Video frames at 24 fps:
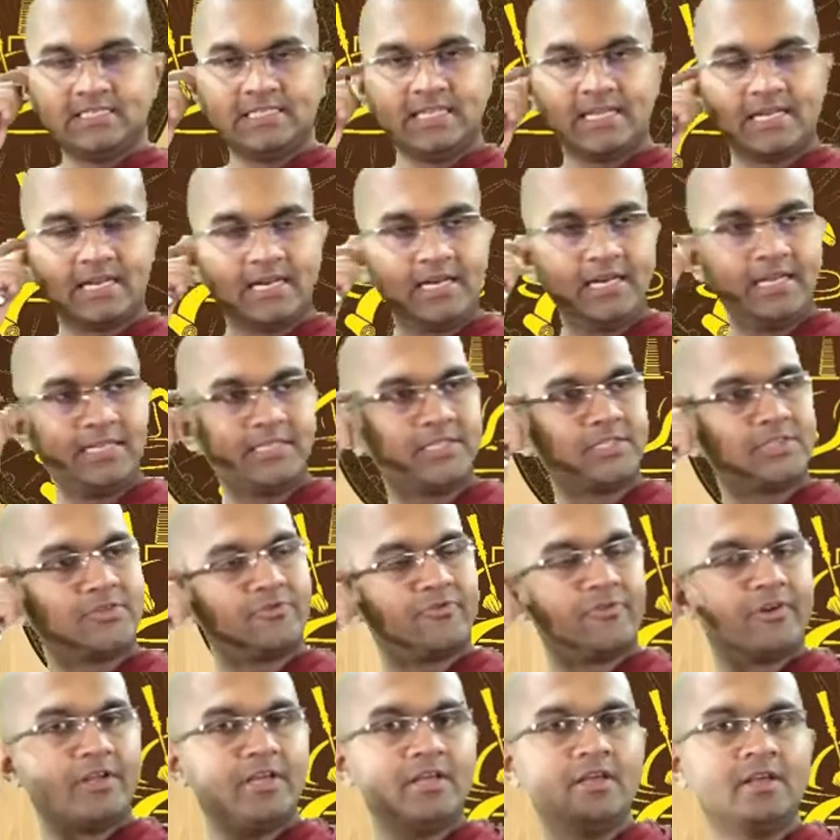that are
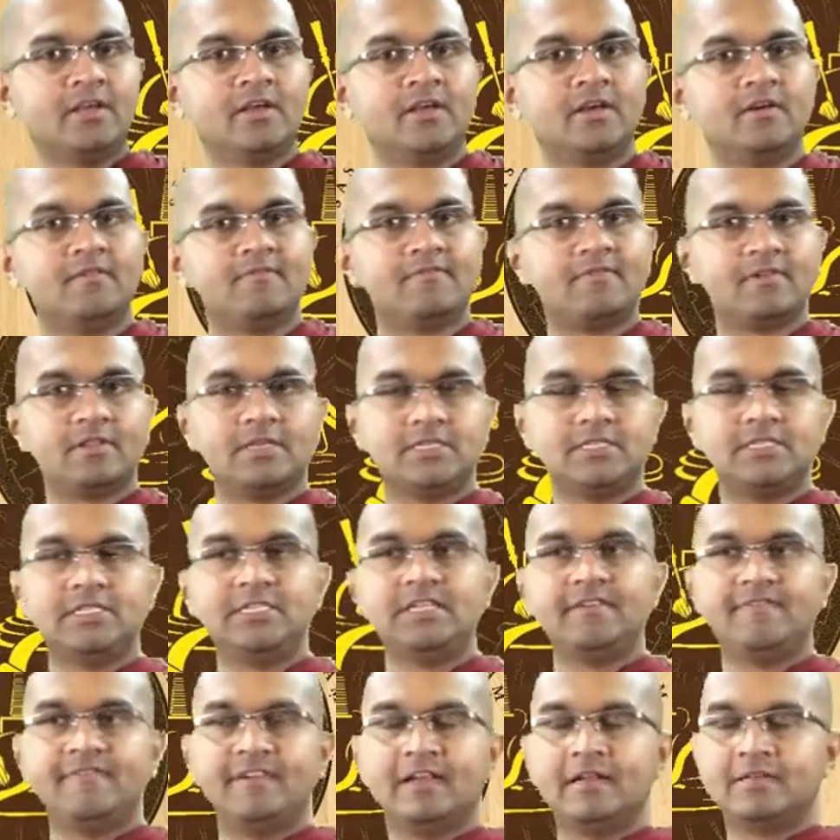necessary for the
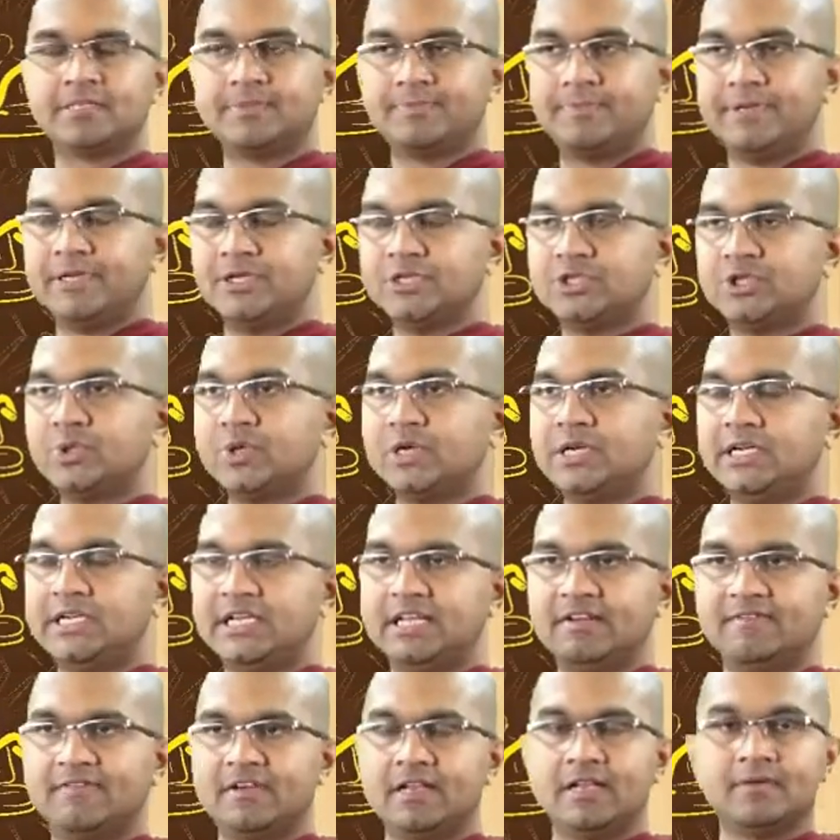develop, spiritual
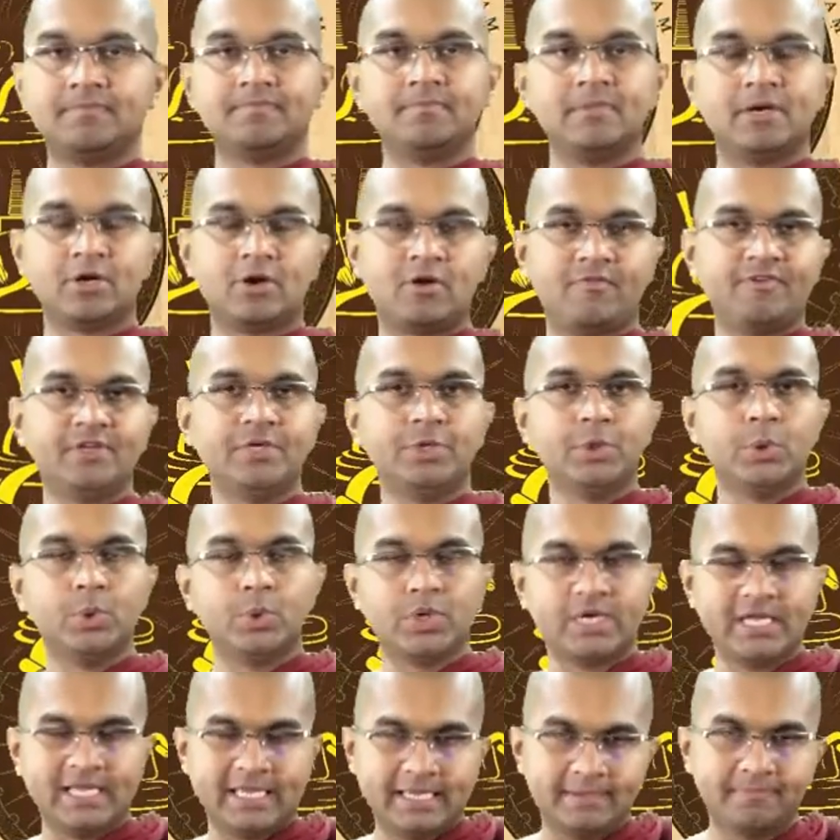development of a
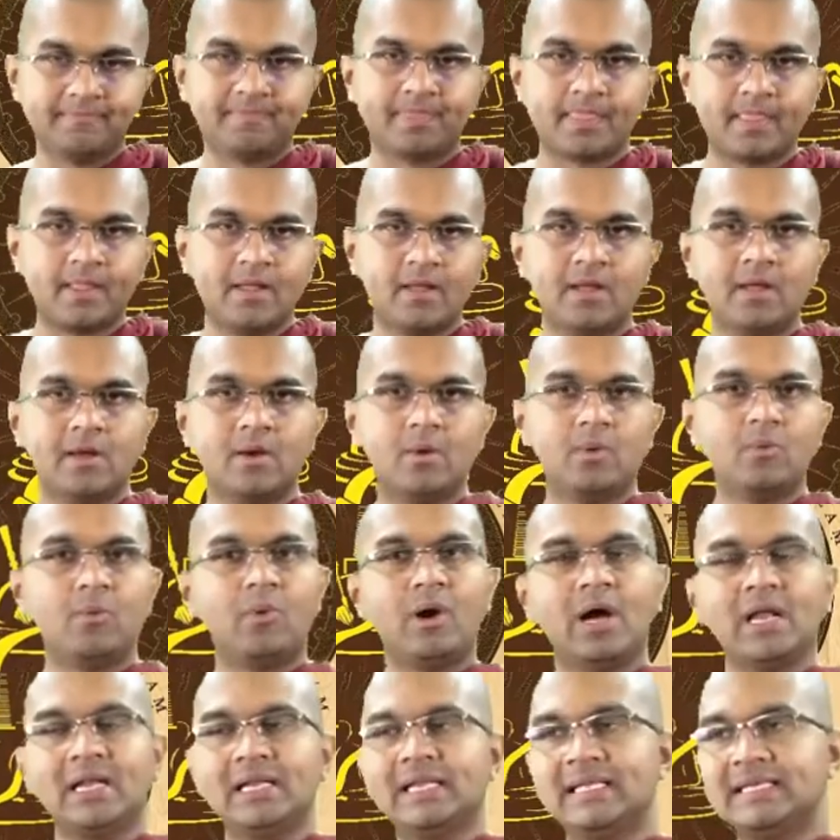yogi.
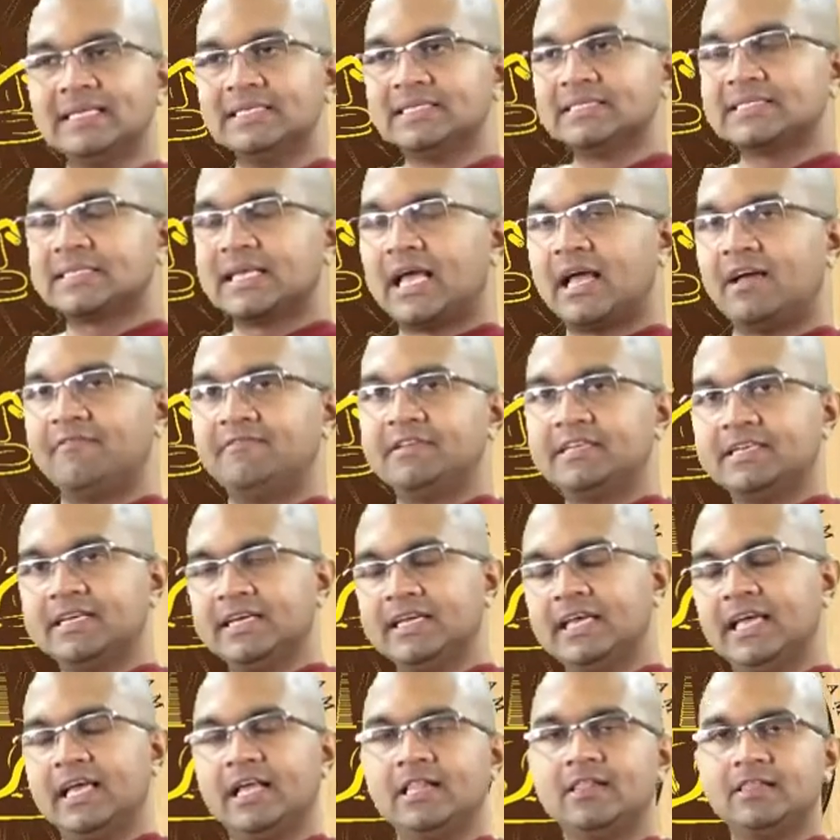One is having a
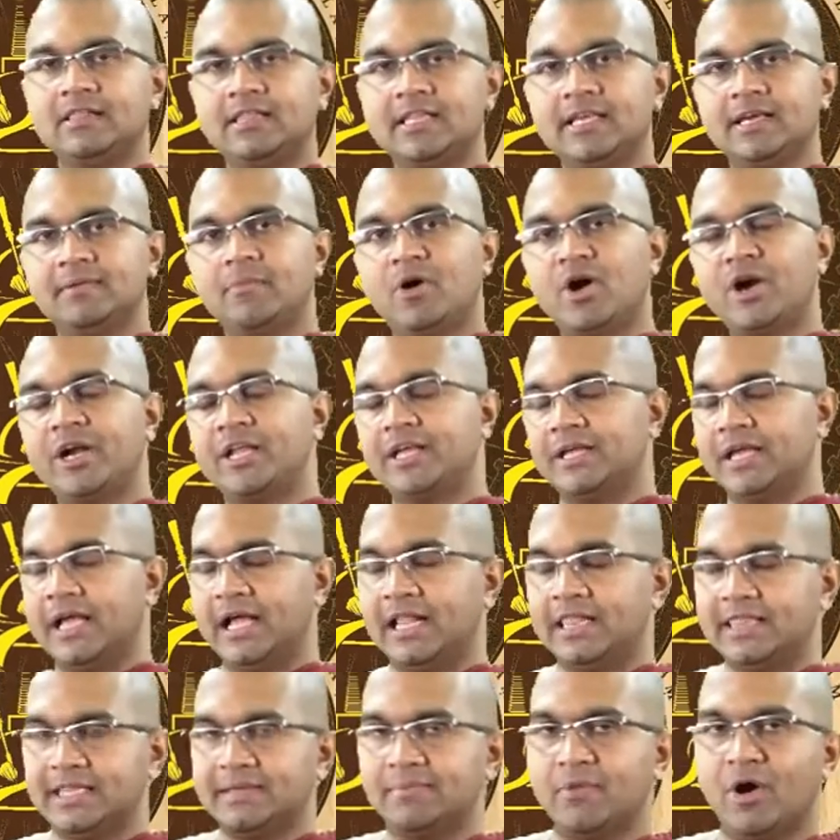healthier body,
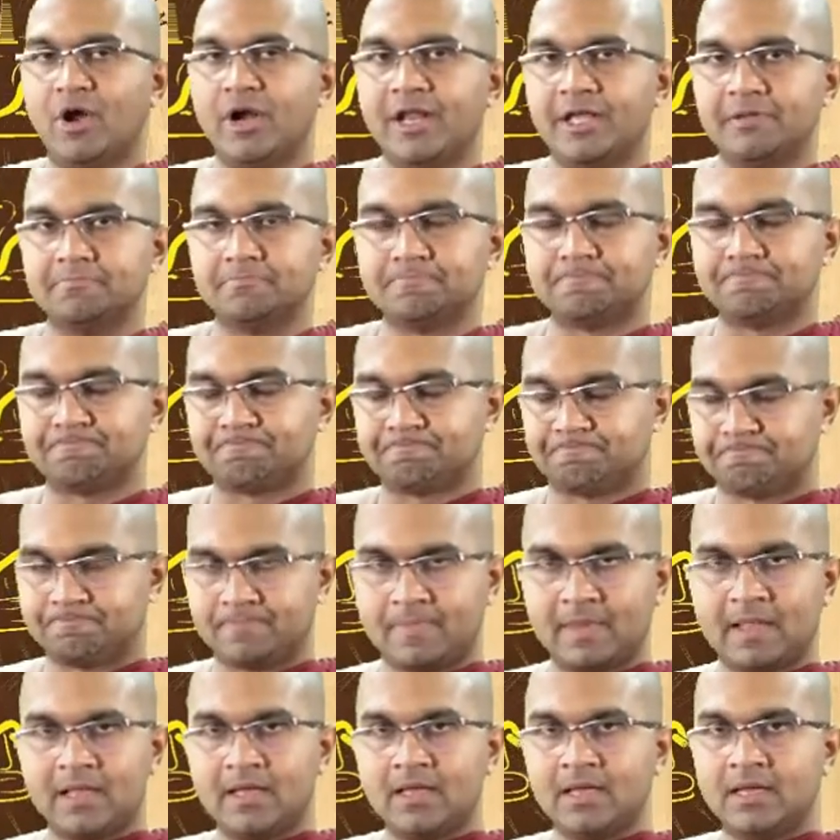healthy body.
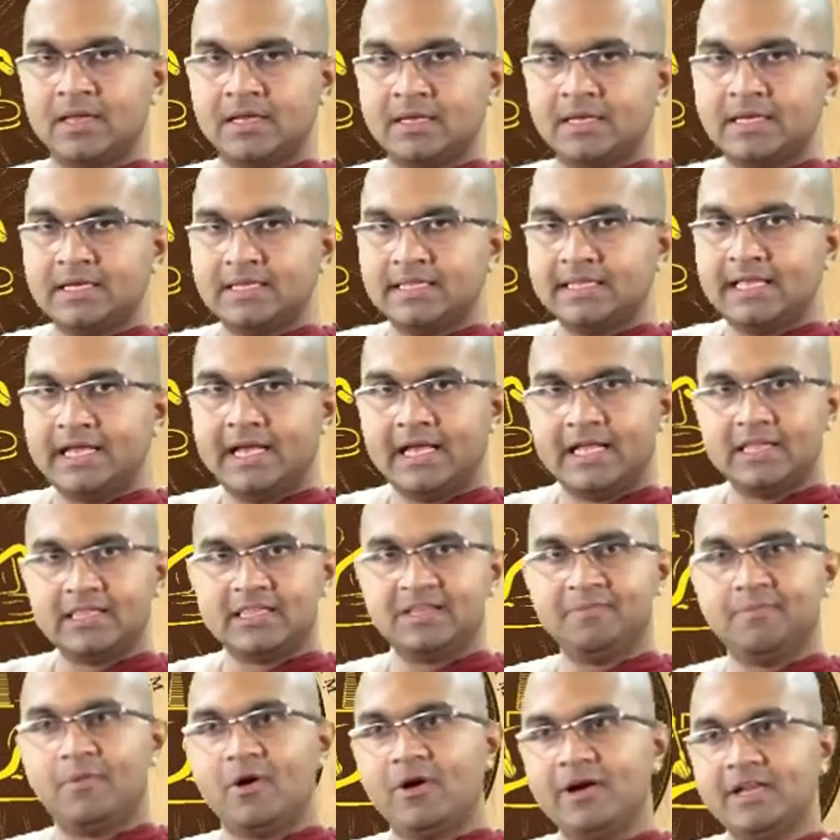The
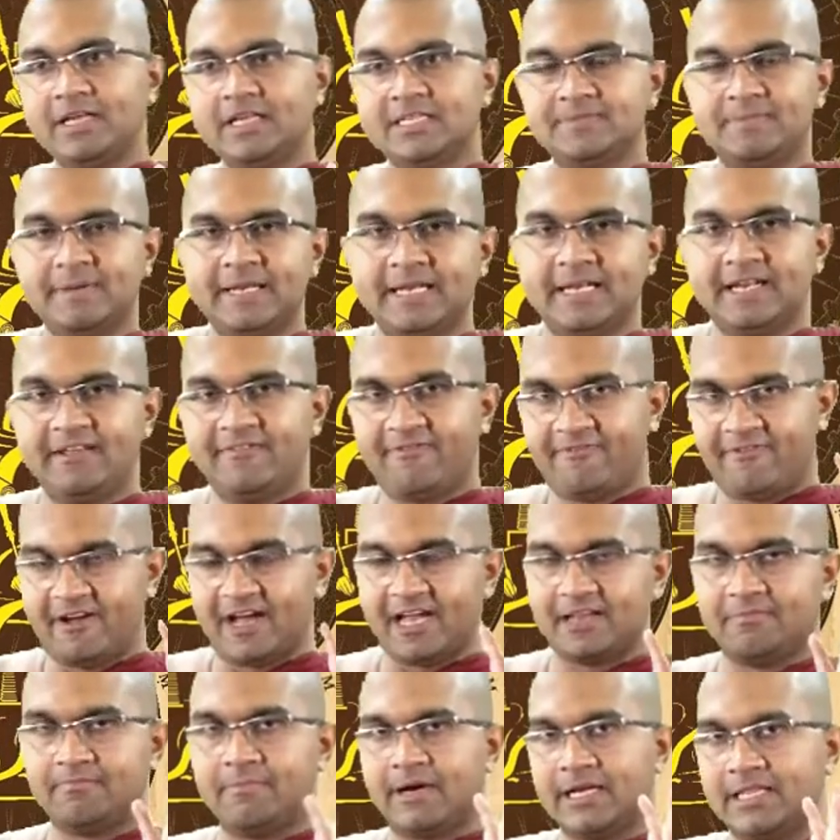healthy body is been
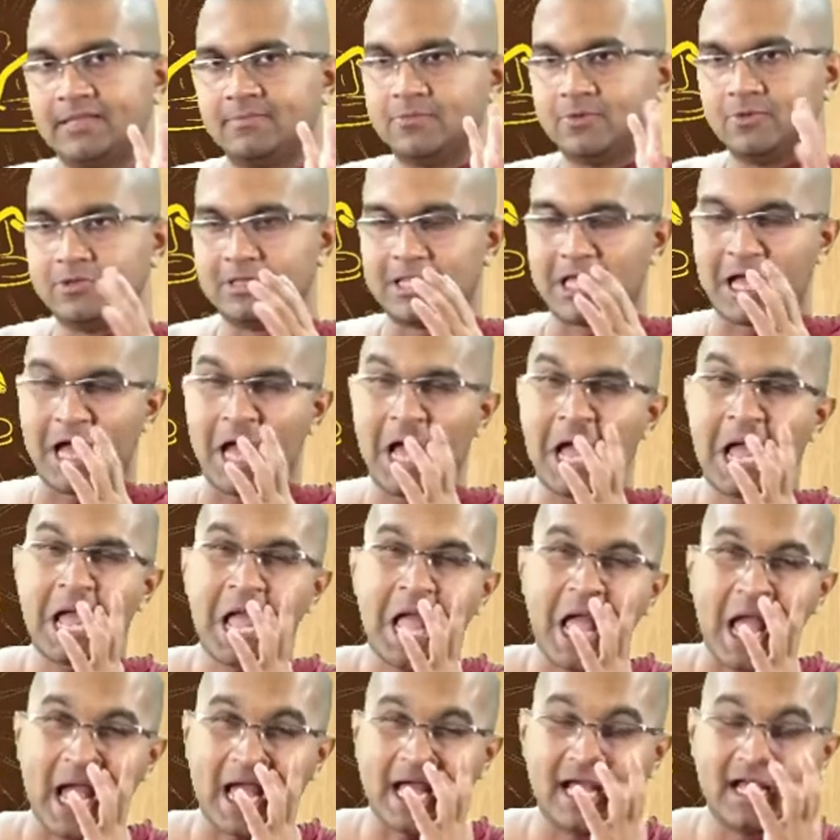defined by the Buddha
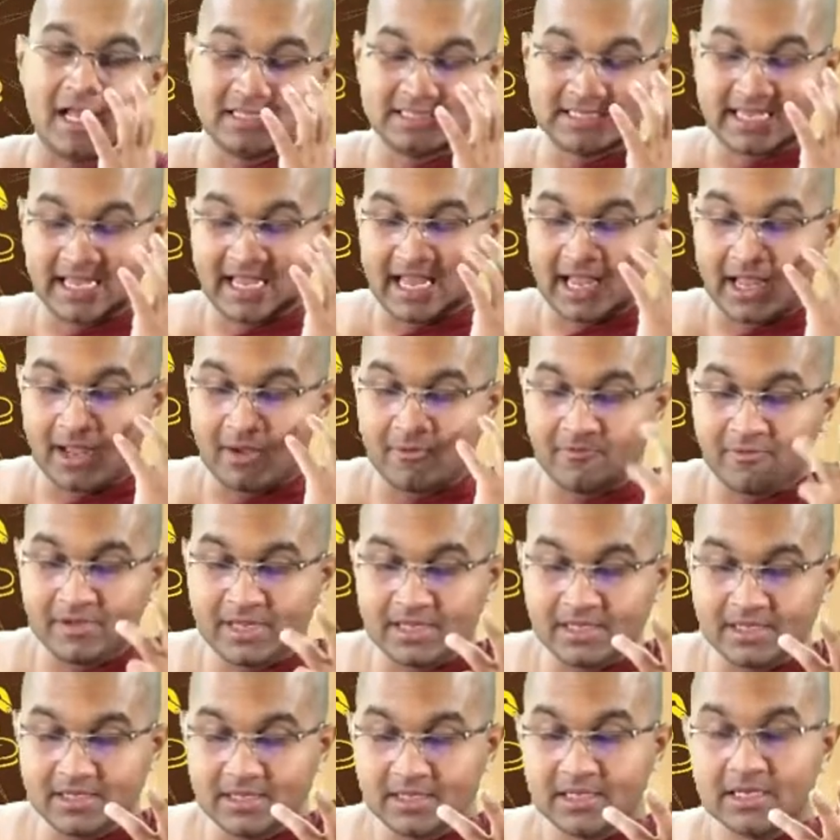as
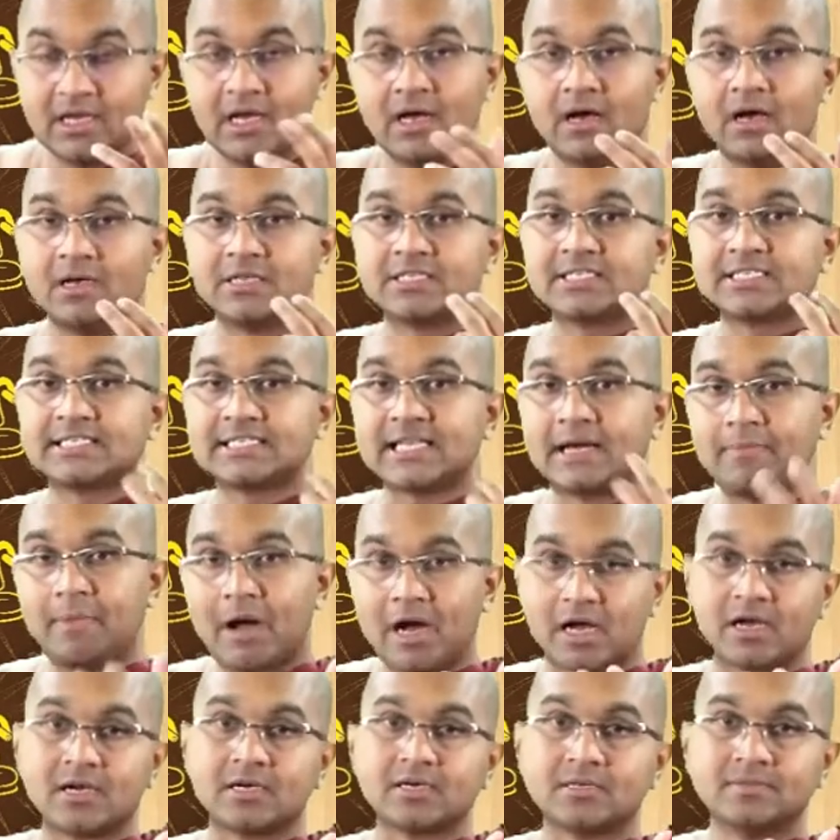having a
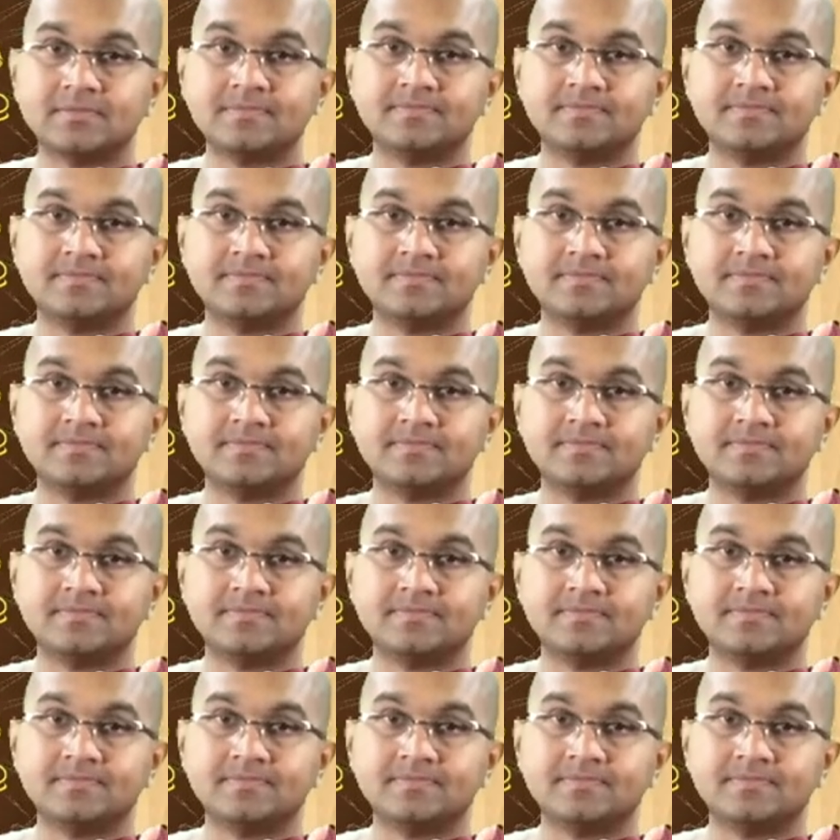stomach